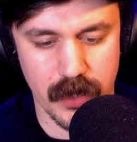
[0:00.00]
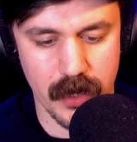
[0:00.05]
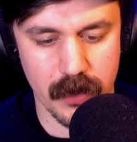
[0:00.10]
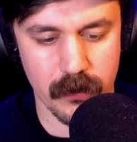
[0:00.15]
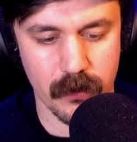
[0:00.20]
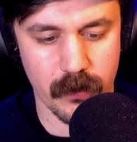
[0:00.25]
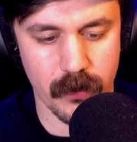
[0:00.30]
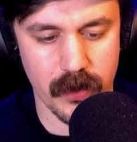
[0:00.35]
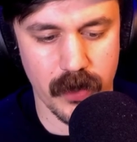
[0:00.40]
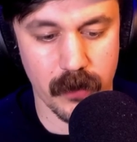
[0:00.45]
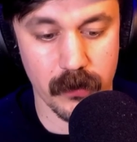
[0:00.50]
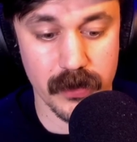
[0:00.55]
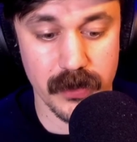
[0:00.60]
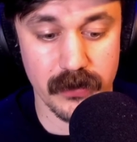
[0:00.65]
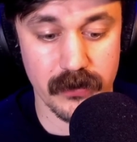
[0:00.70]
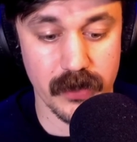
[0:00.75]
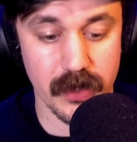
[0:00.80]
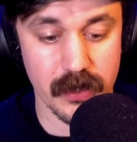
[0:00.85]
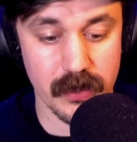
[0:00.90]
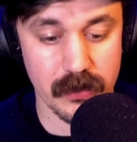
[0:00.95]
I
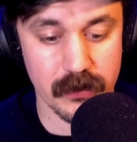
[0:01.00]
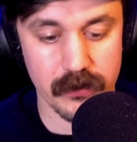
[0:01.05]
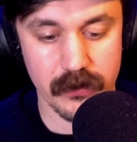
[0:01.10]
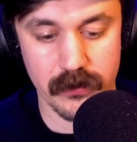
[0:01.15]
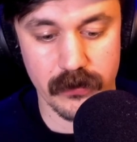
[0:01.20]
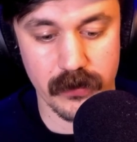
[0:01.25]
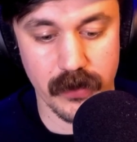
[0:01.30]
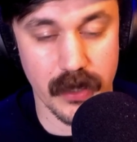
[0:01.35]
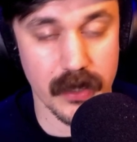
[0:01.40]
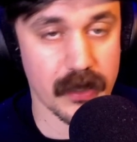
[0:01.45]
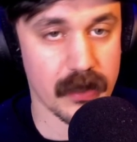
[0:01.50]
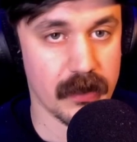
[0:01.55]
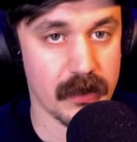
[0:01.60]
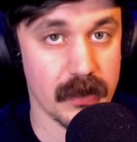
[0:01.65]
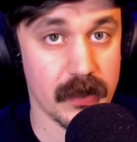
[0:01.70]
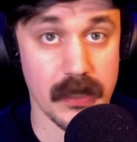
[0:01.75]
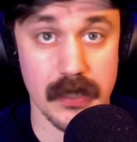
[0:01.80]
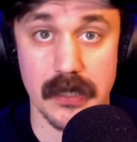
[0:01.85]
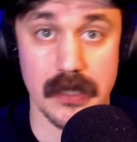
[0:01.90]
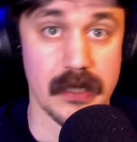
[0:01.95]
wouldn't say this is like
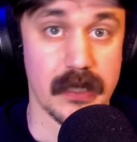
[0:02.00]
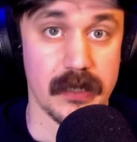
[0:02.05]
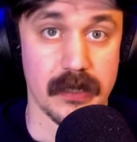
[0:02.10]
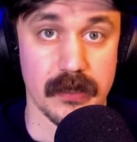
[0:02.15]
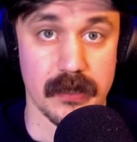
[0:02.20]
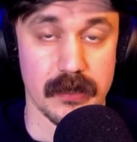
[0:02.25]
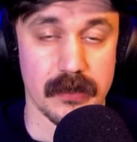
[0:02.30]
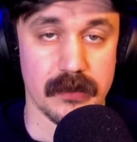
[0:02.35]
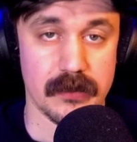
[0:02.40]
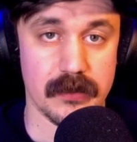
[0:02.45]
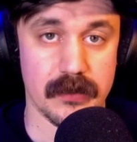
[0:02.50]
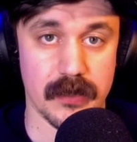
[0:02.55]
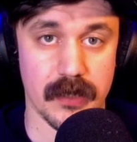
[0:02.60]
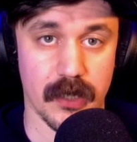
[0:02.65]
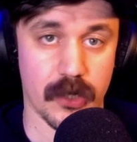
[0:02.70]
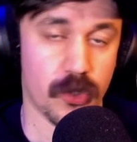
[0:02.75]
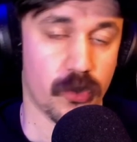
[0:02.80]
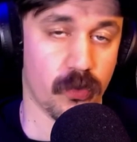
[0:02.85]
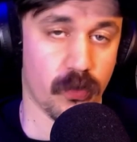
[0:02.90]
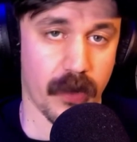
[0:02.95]

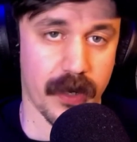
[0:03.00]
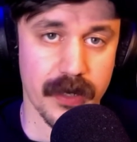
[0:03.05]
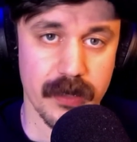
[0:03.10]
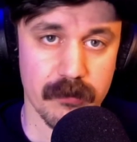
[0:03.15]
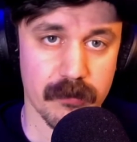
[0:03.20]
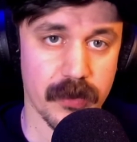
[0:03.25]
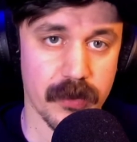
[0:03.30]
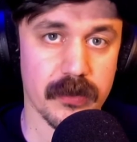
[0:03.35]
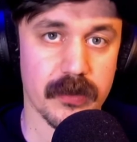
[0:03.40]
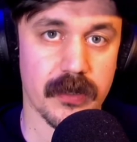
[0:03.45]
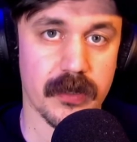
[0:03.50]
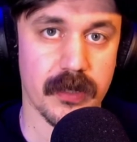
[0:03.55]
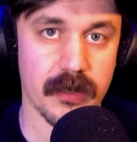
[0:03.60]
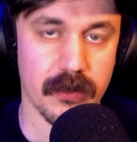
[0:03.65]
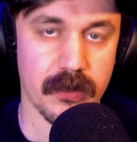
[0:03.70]
a great book.